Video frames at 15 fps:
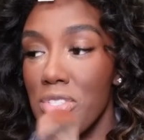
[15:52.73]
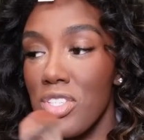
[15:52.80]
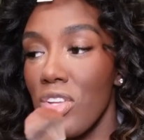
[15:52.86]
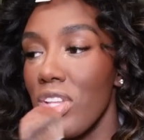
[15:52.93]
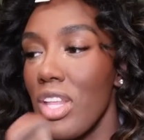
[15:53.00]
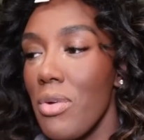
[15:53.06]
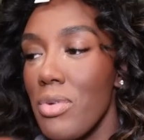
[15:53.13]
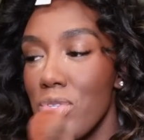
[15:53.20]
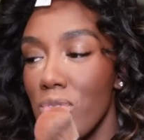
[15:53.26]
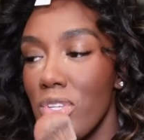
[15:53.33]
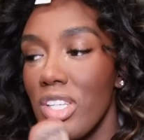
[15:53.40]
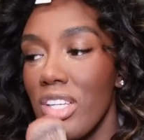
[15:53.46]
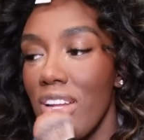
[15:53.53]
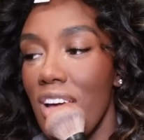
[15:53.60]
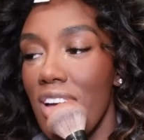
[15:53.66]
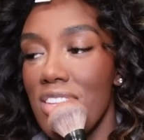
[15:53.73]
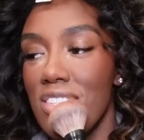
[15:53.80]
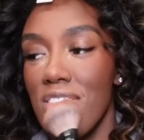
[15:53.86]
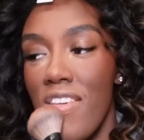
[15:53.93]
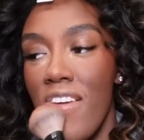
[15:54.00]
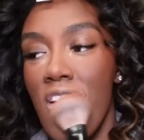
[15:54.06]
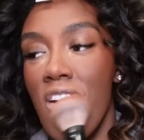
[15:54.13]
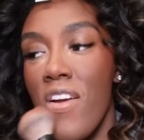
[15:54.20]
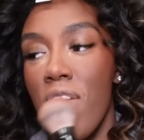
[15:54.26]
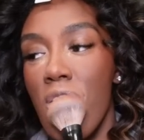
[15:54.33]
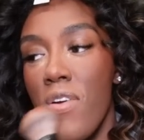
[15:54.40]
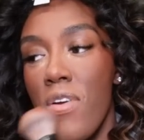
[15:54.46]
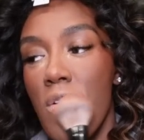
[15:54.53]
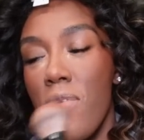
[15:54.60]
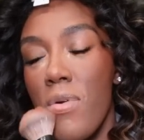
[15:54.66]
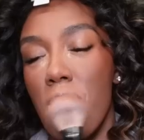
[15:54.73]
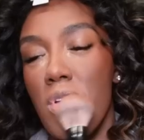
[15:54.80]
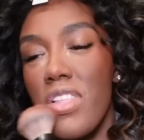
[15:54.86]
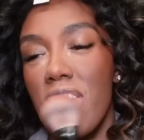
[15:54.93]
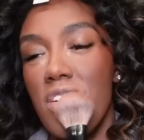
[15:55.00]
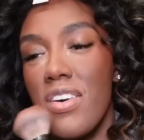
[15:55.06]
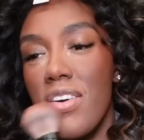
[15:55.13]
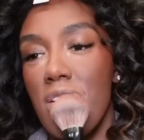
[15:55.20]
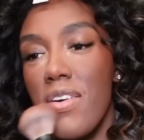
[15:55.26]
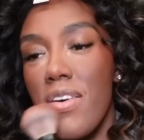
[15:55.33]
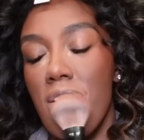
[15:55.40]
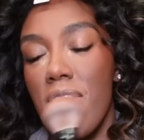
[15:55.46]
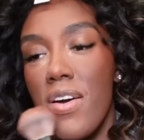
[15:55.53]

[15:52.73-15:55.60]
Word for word: So that was really nice, really good